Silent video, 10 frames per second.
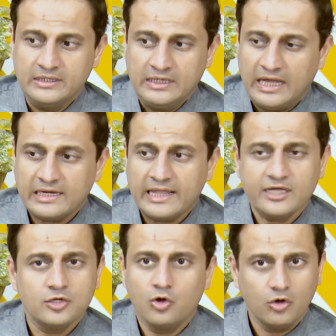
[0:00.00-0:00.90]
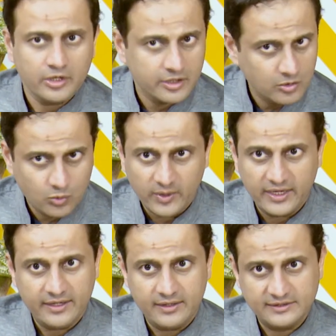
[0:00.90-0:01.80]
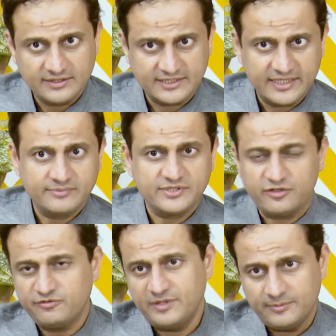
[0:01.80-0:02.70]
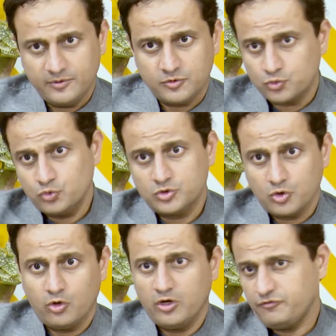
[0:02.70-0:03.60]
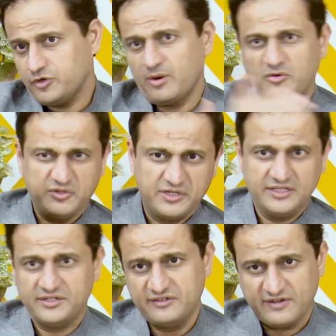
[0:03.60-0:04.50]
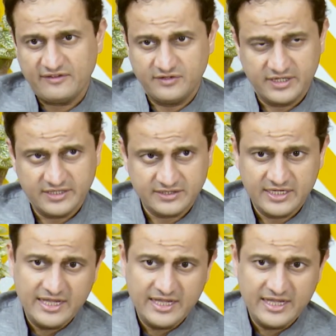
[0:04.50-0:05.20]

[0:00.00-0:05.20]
Unlike Lahore, where the same set of people ruled Lahore for about 30-35 years,